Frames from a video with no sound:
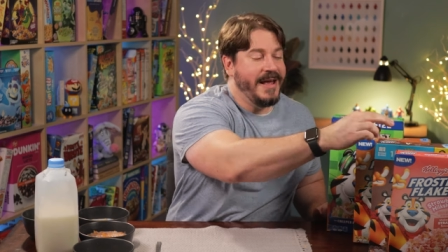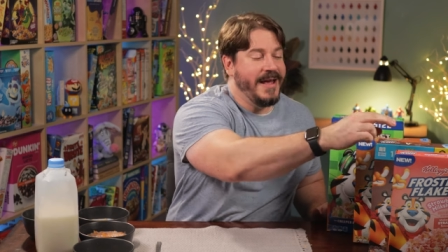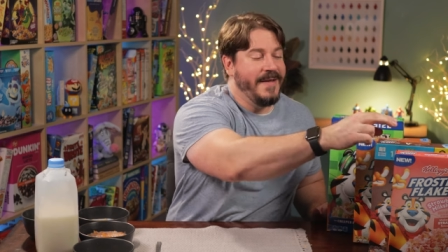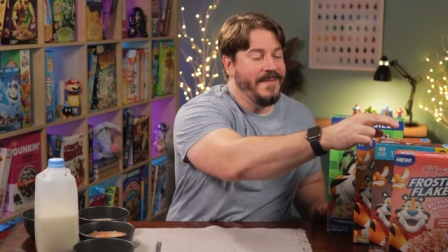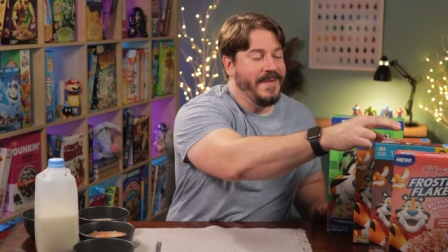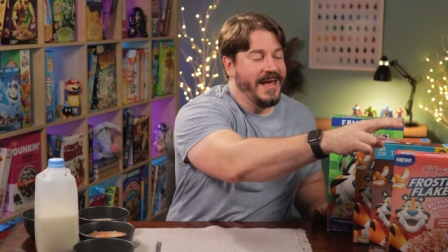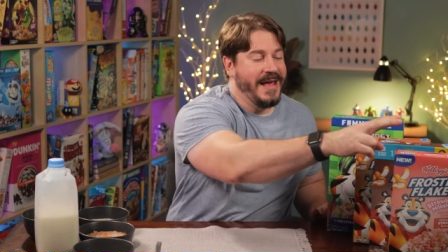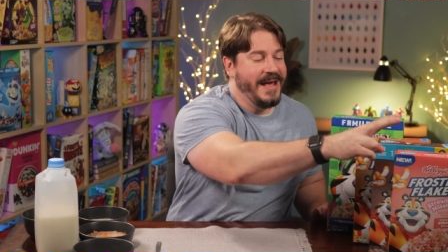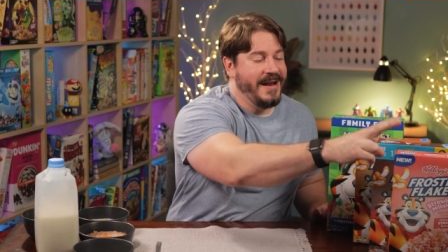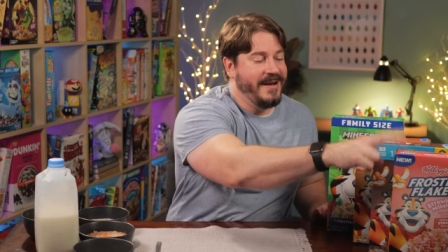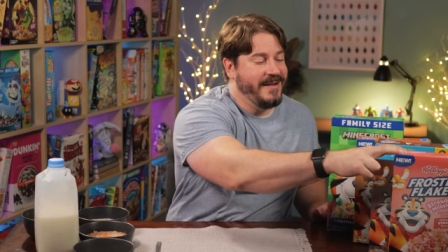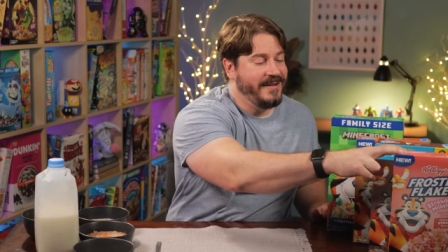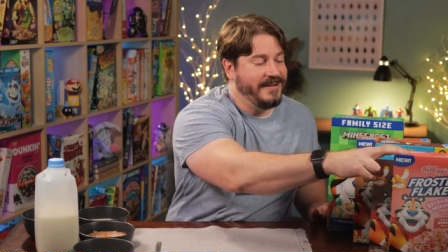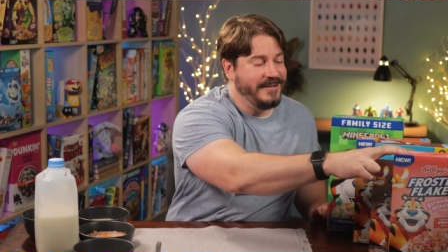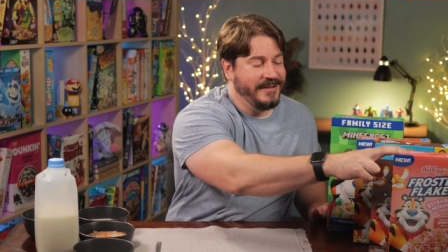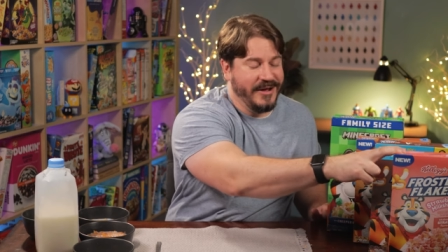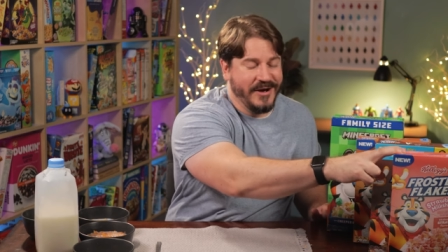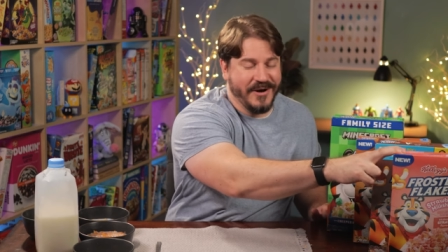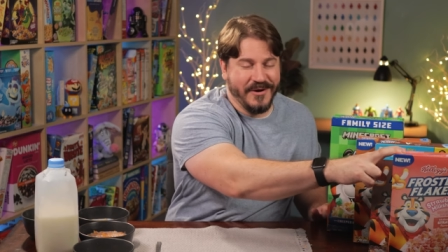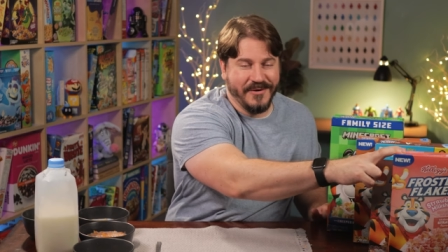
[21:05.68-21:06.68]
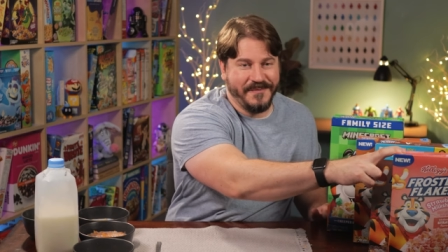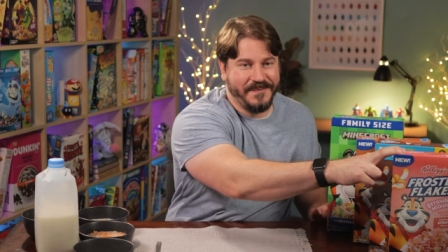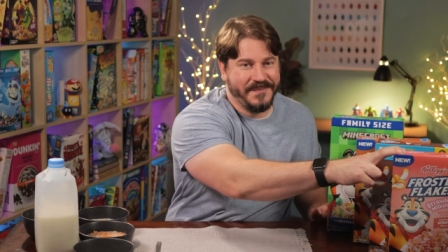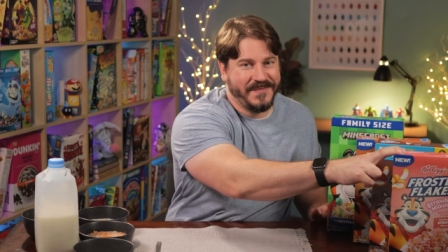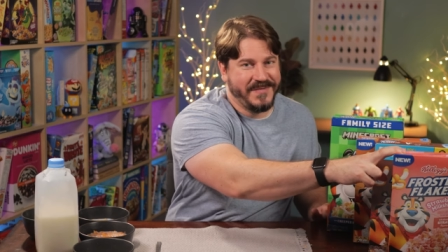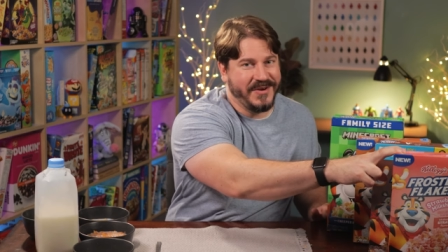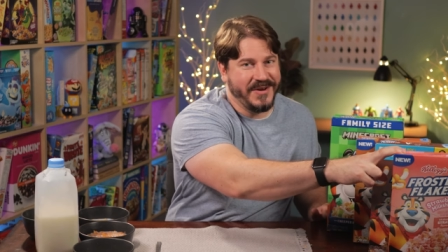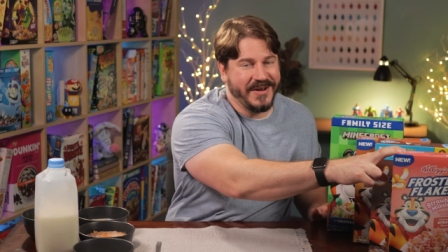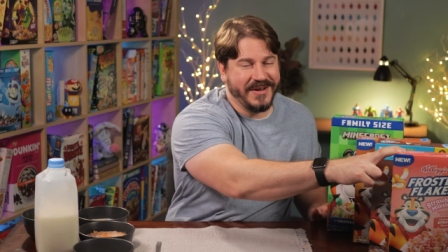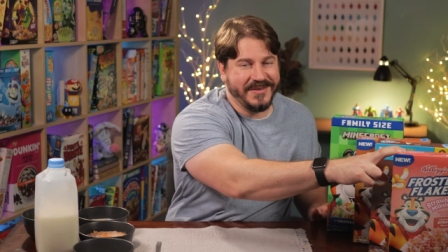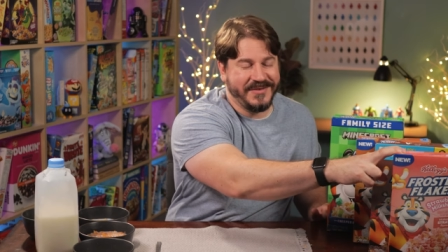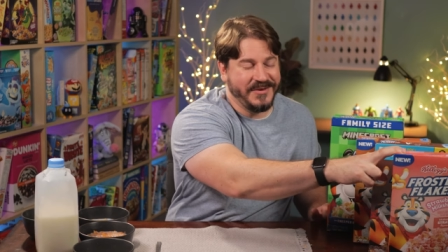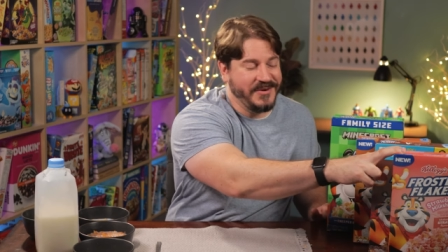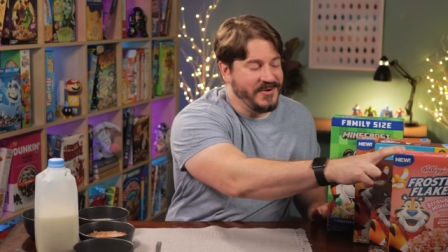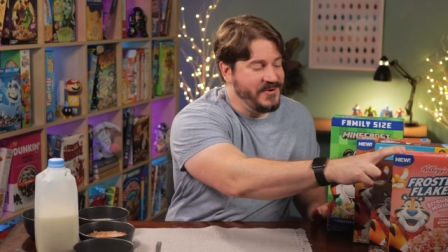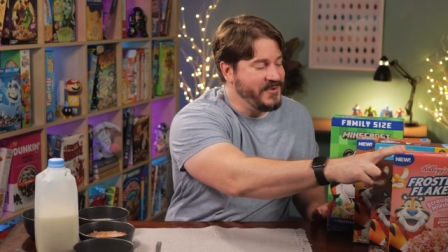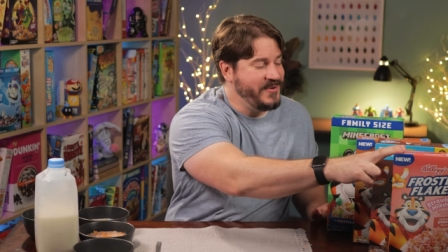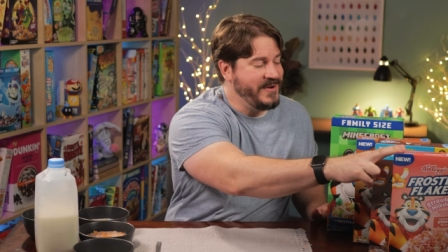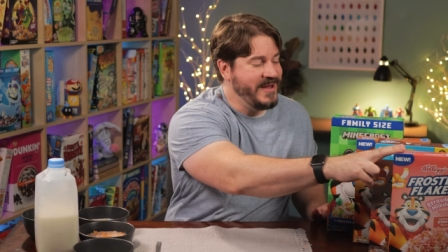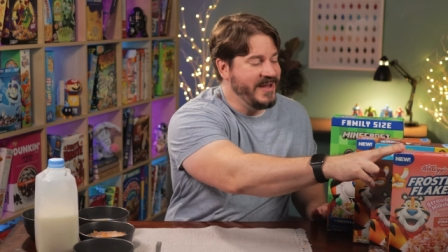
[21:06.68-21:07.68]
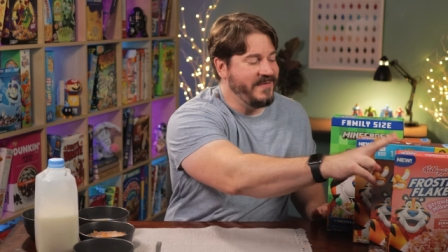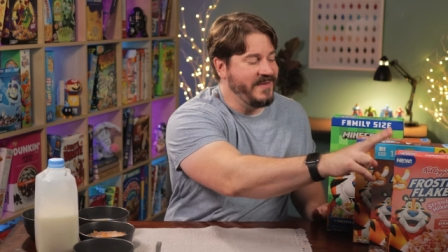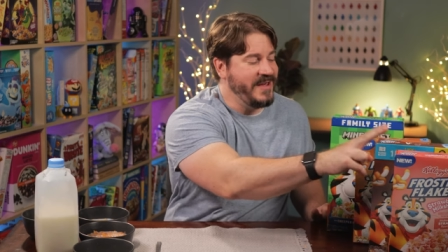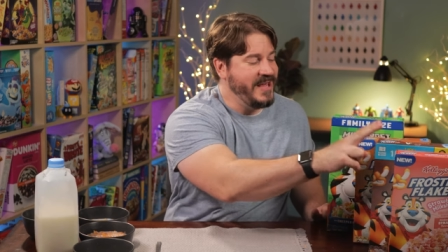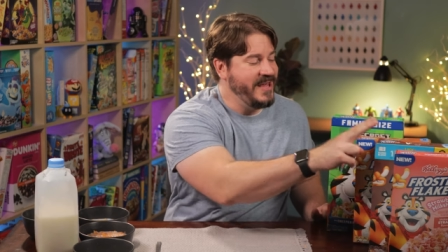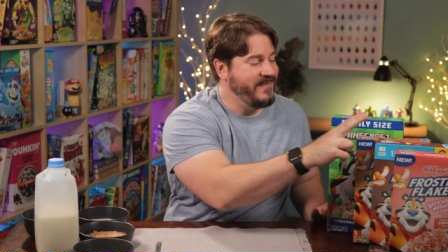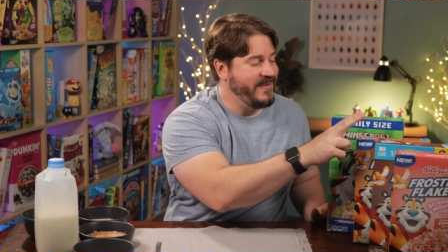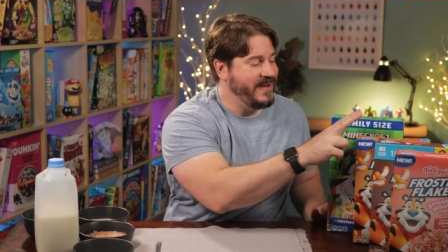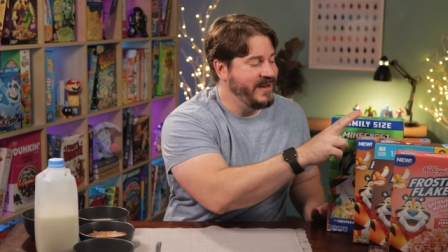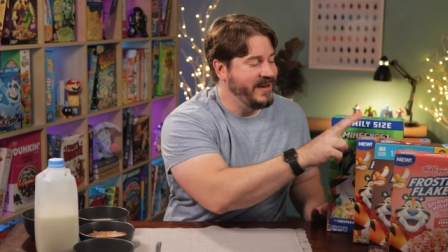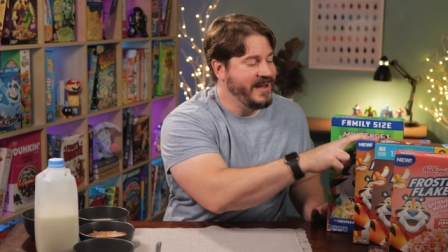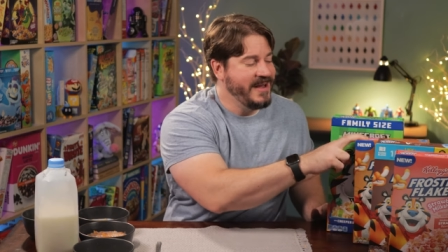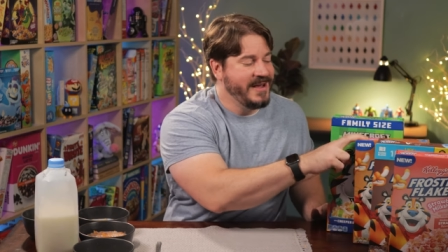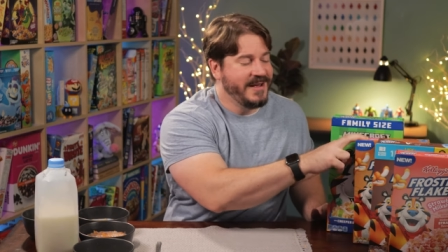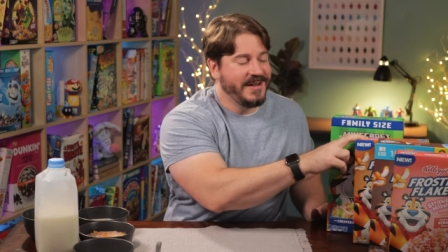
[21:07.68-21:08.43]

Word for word: and then low. Uh, two, if even,